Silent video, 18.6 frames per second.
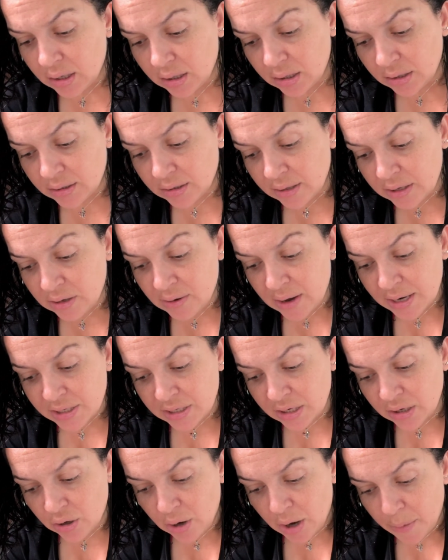so that you actually
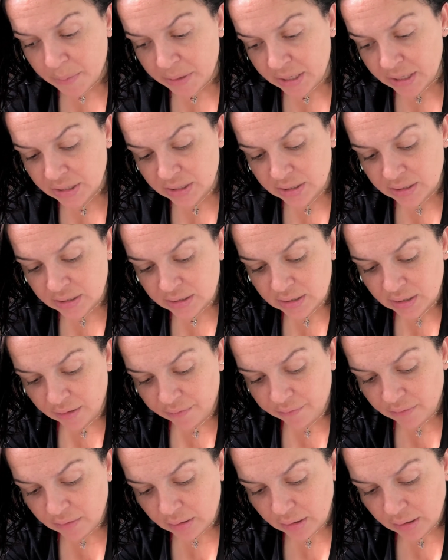know how many inches and
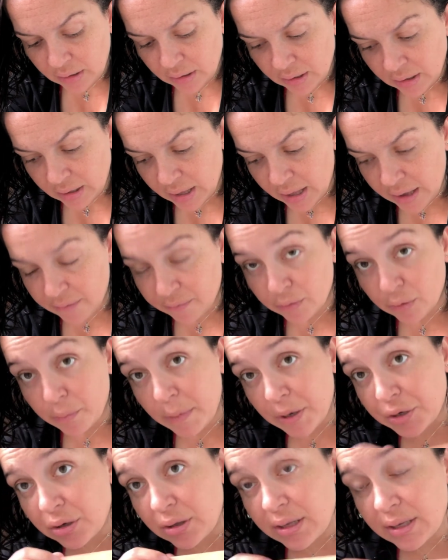stuff. I will
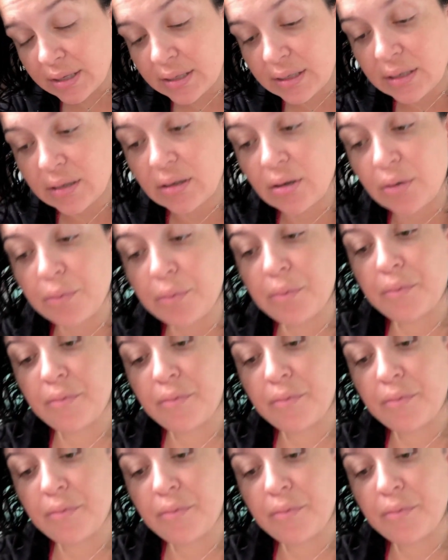measure this. So,